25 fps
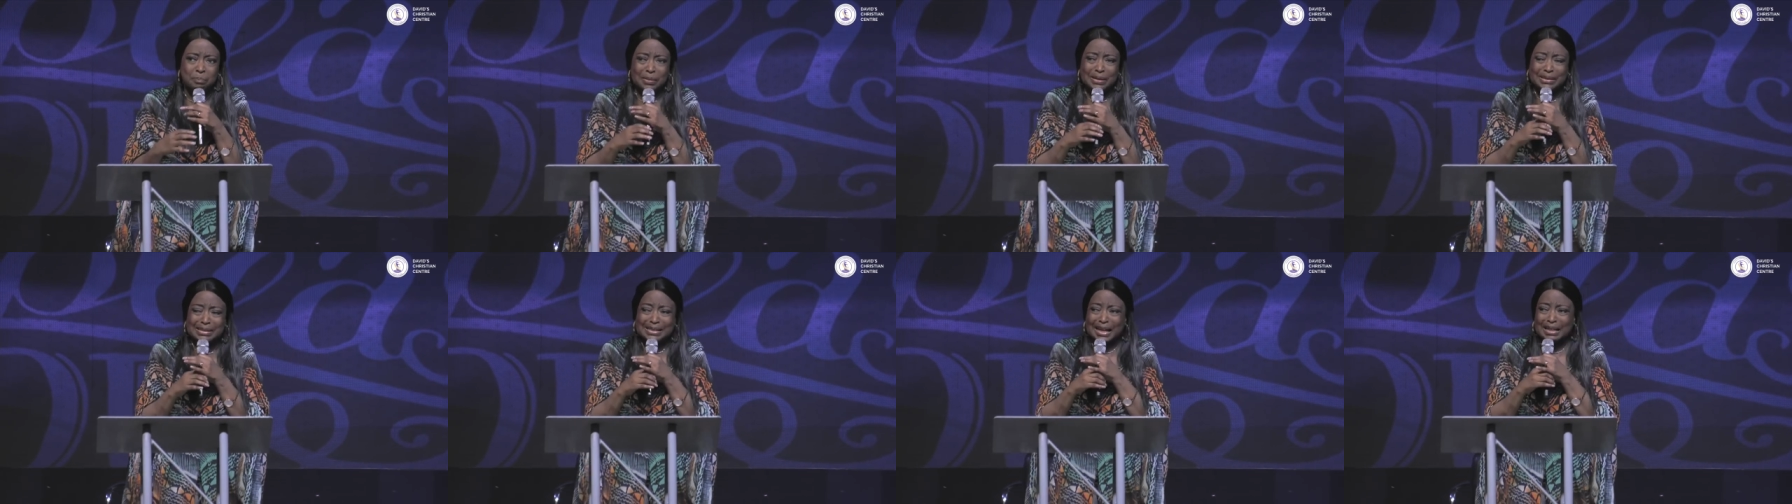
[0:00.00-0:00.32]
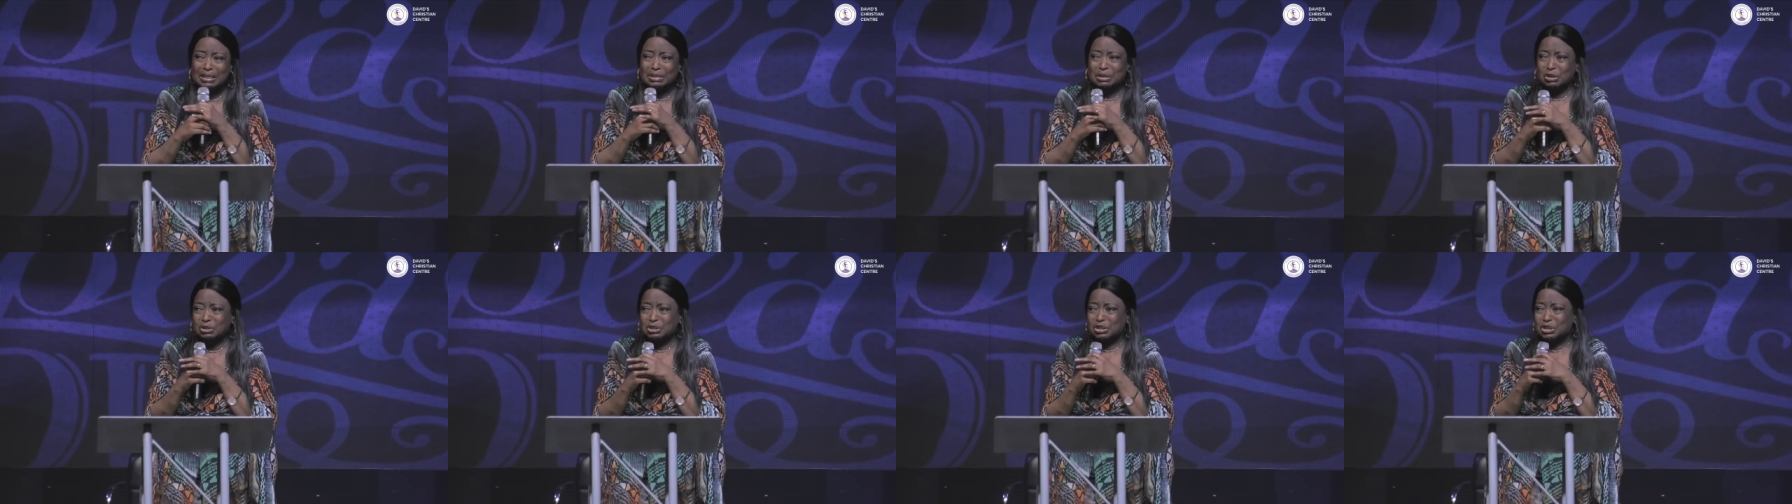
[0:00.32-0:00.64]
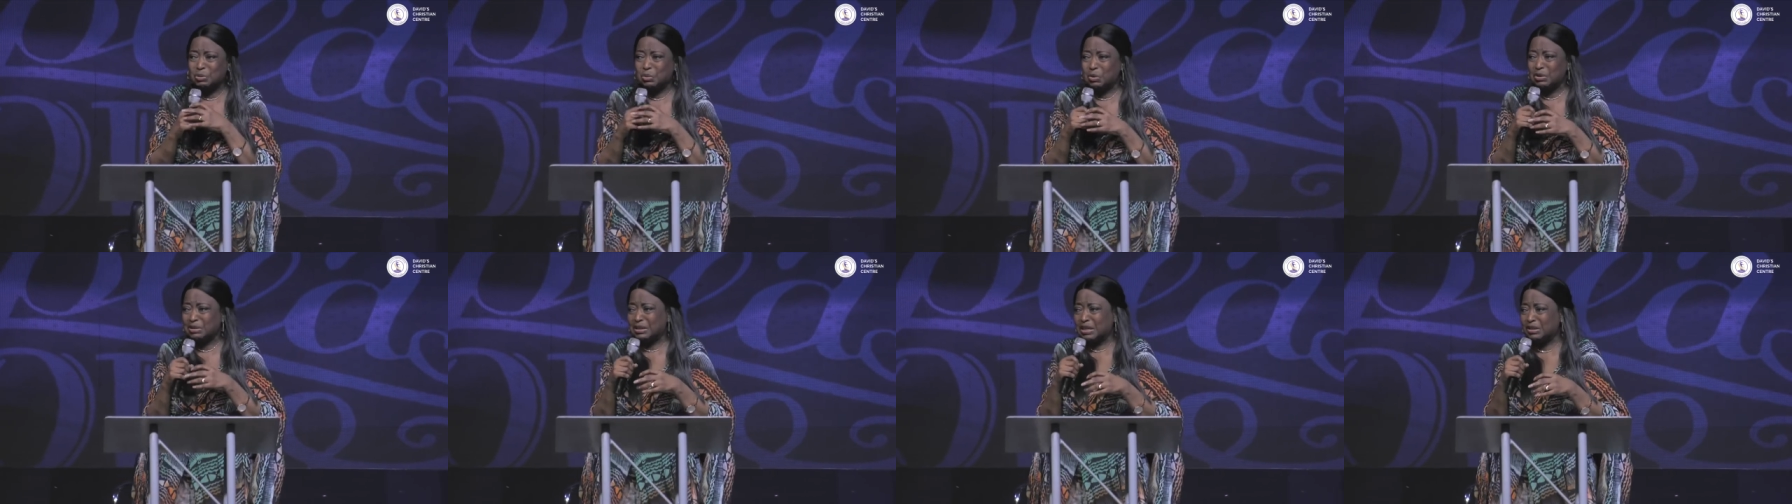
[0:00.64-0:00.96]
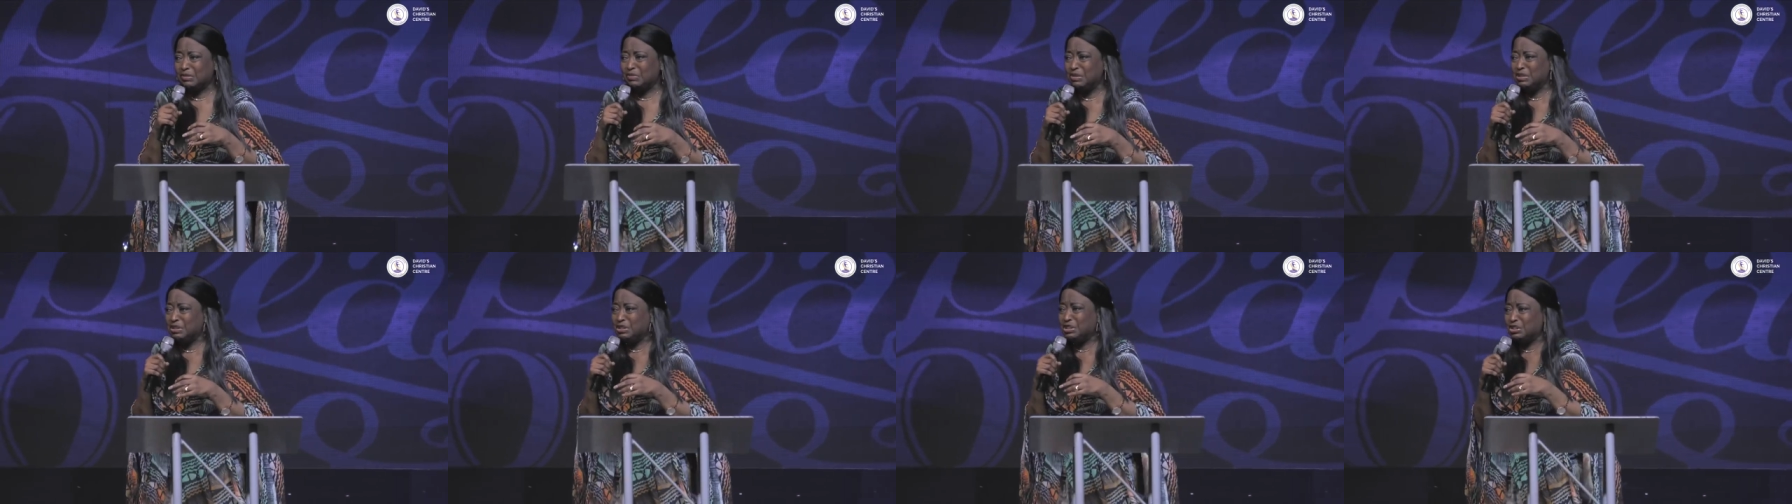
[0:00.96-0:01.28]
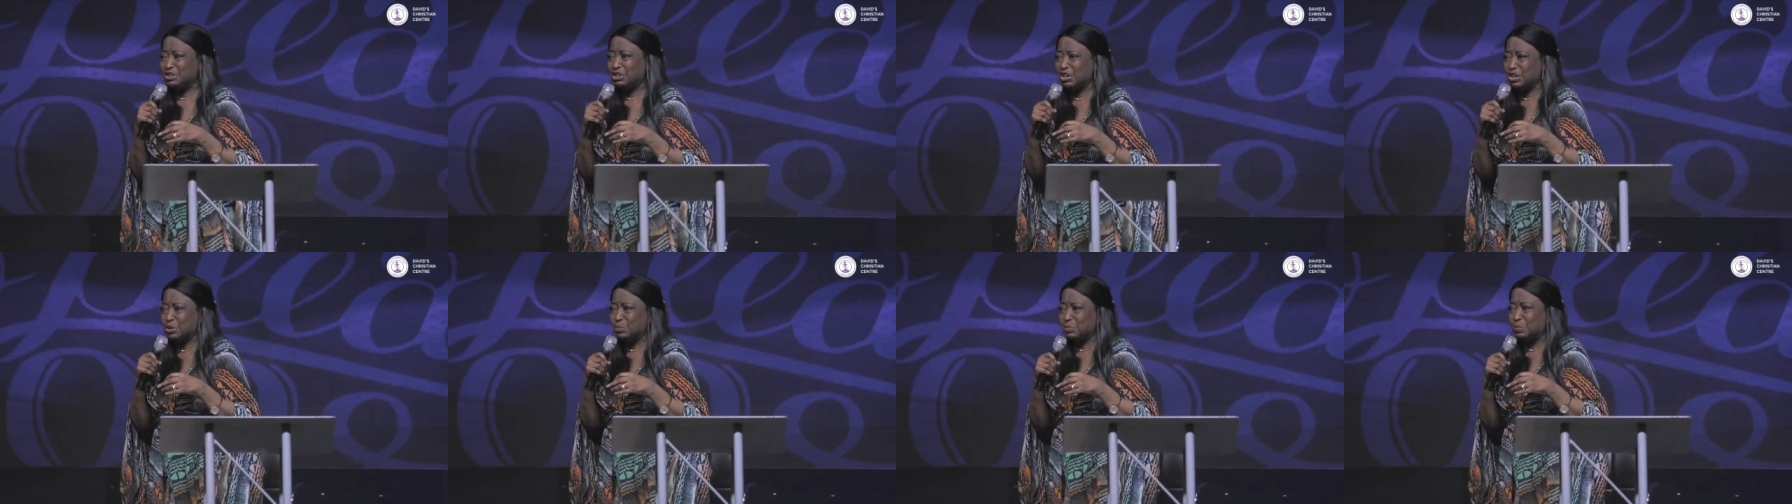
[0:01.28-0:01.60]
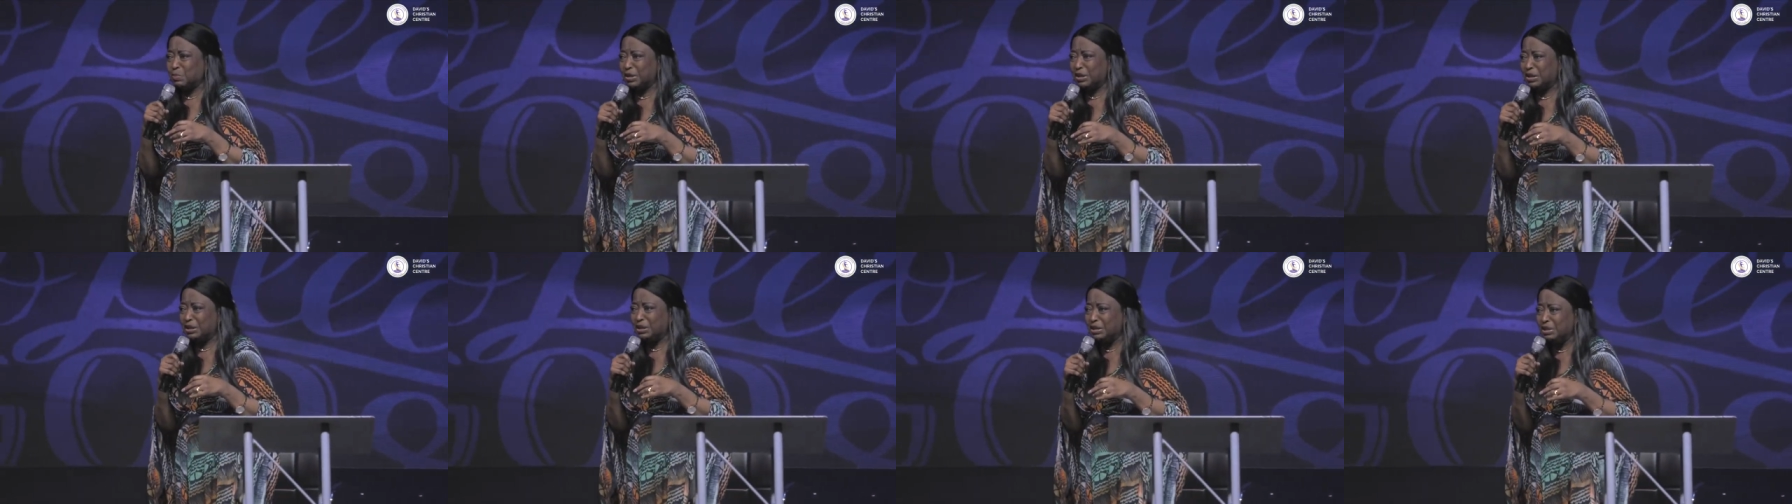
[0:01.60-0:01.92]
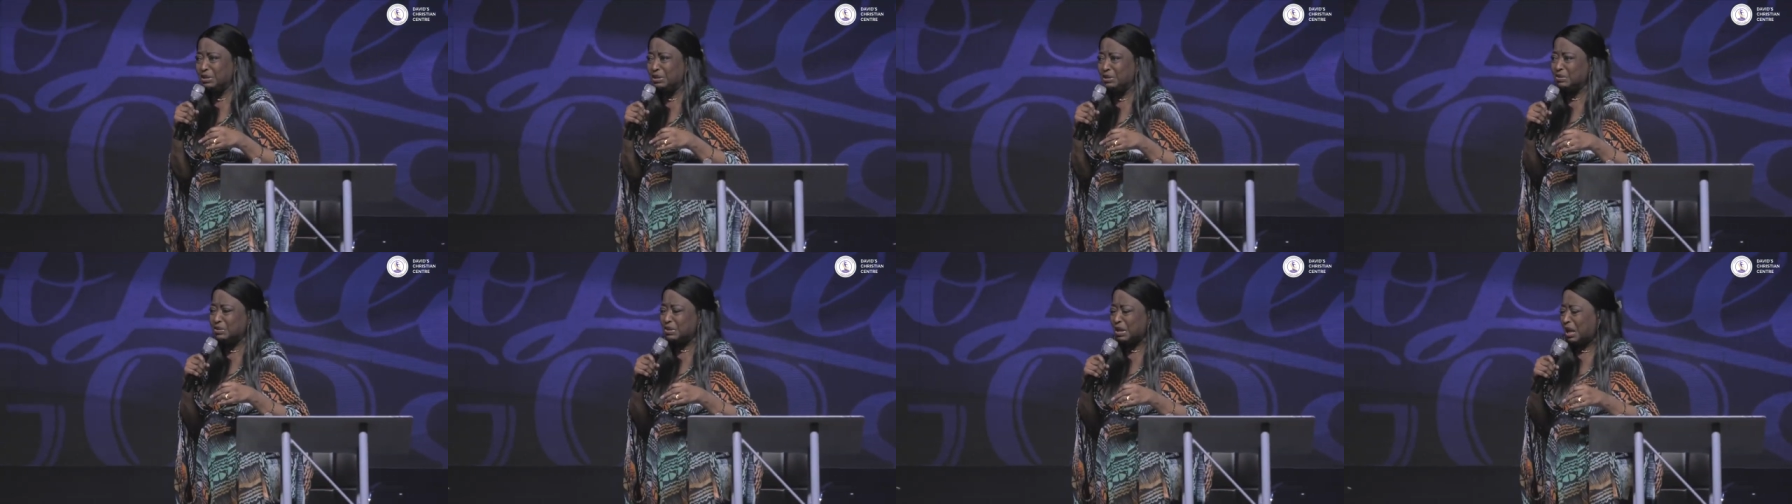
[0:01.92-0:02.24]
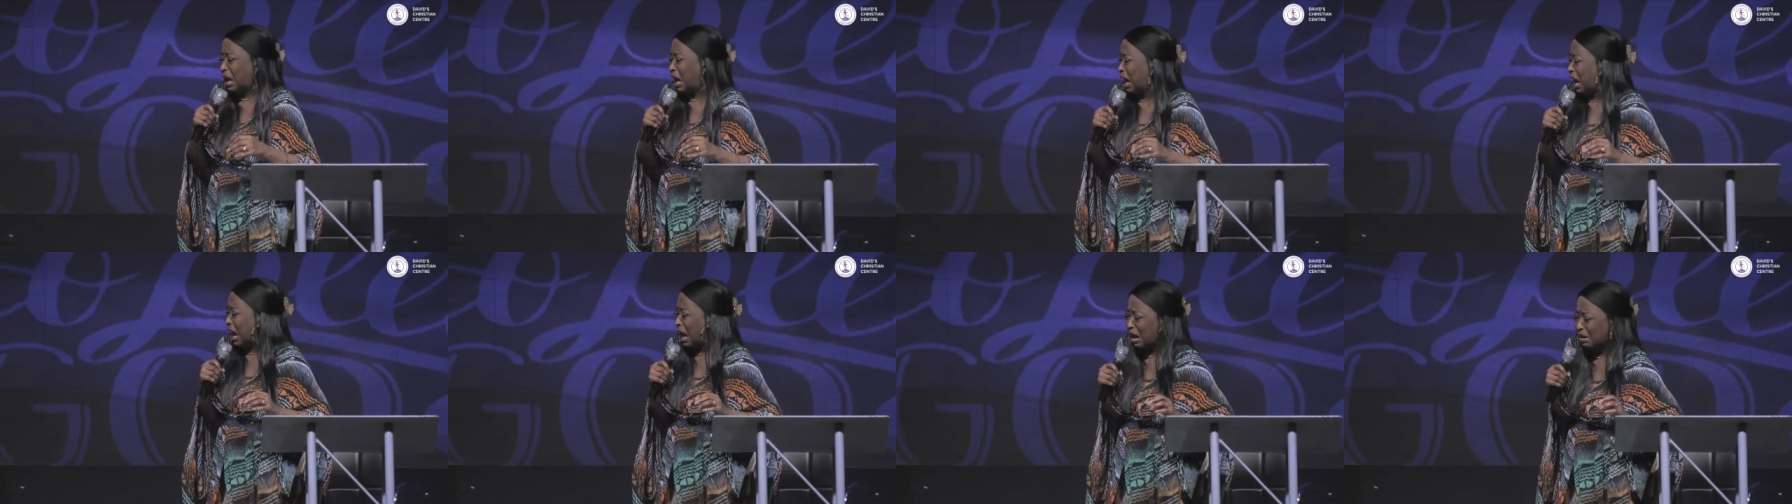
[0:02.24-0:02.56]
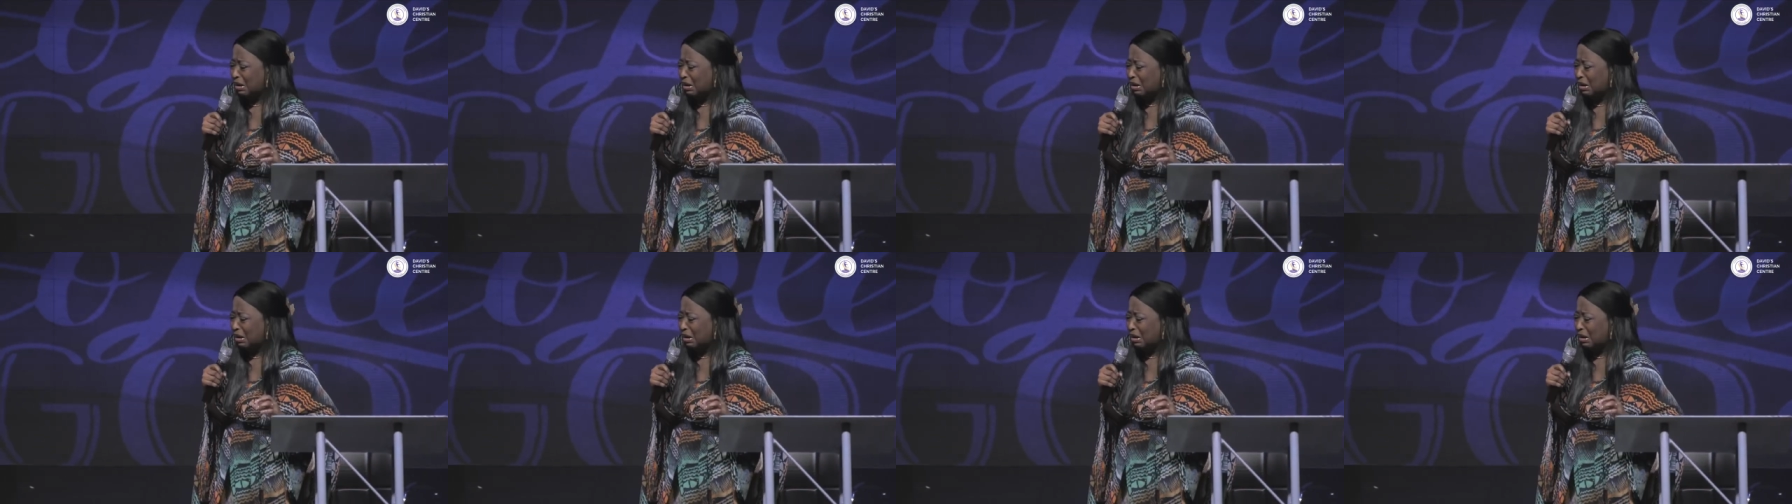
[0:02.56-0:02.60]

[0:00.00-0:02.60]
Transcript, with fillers: Peter thought he was giving Jesus breaking news.